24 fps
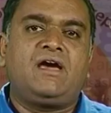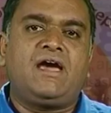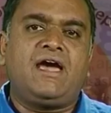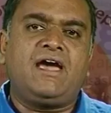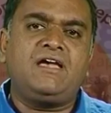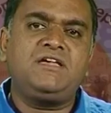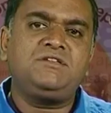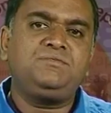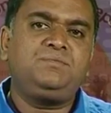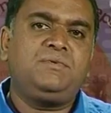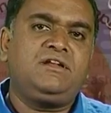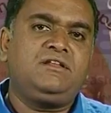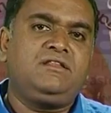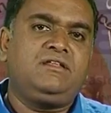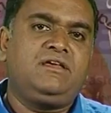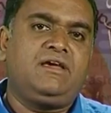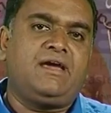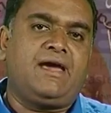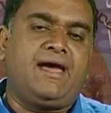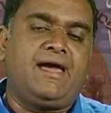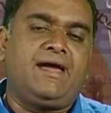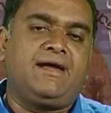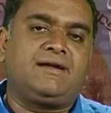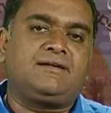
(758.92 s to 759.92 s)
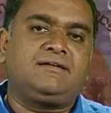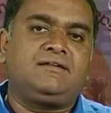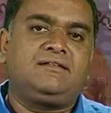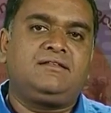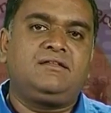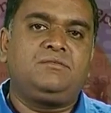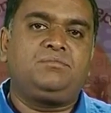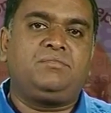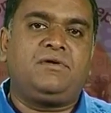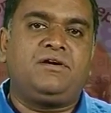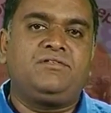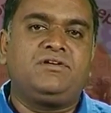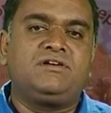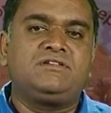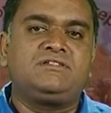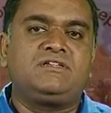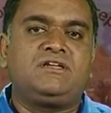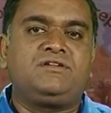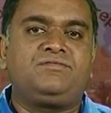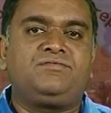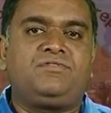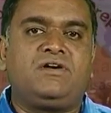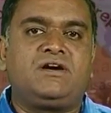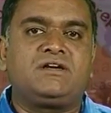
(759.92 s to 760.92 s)
As per the Act, the powers
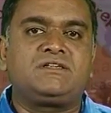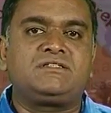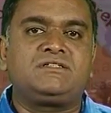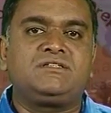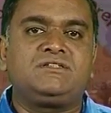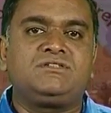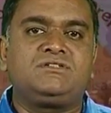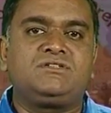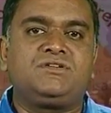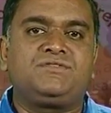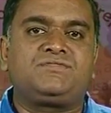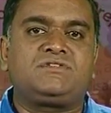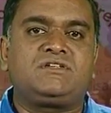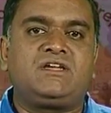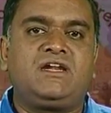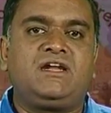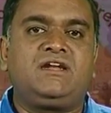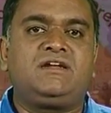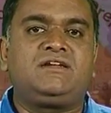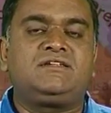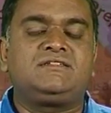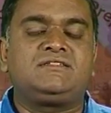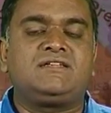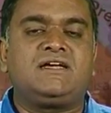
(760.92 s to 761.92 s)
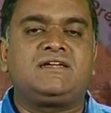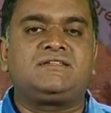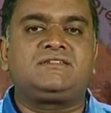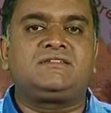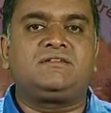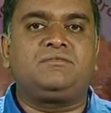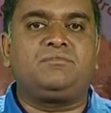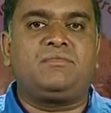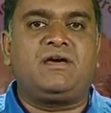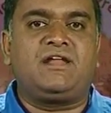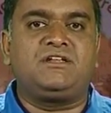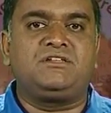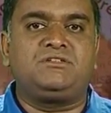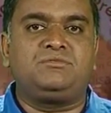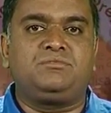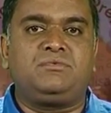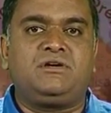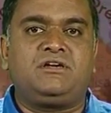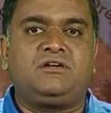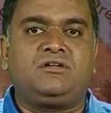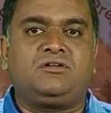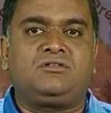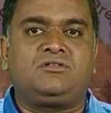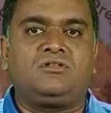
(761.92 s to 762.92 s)
and functions of State Disaster
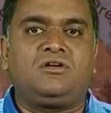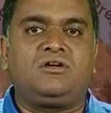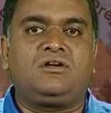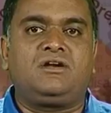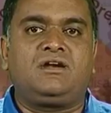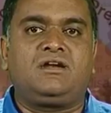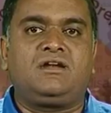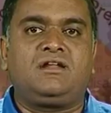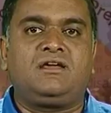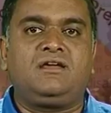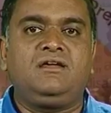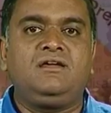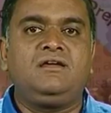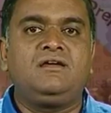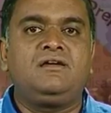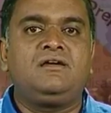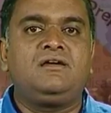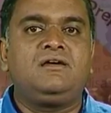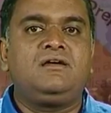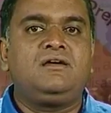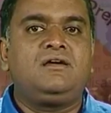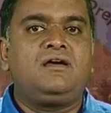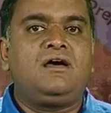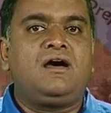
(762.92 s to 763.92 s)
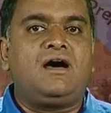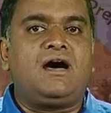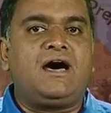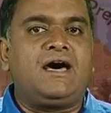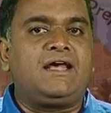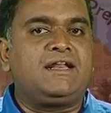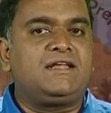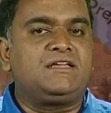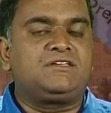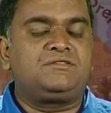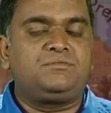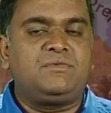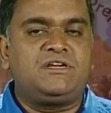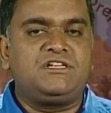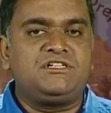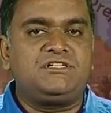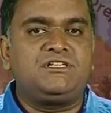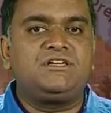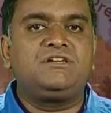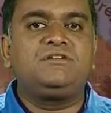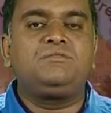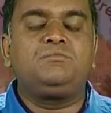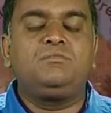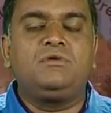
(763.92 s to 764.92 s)
Management Authority are as
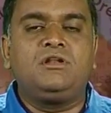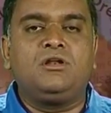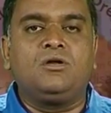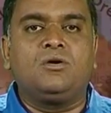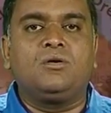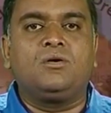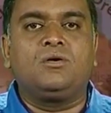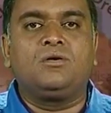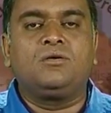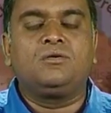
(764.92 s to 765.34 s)
mentioned below.